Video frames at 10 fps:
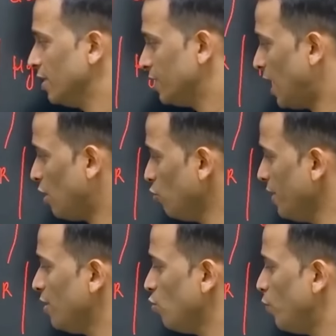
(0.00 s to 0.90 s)
Now,
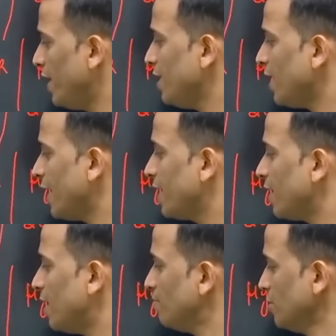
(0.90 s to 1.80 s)
in Venn
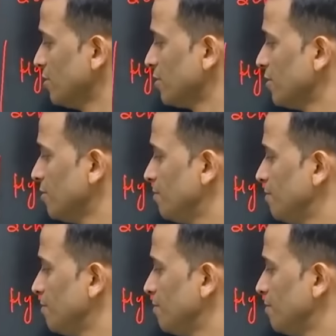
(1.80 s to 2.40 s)
diagrams,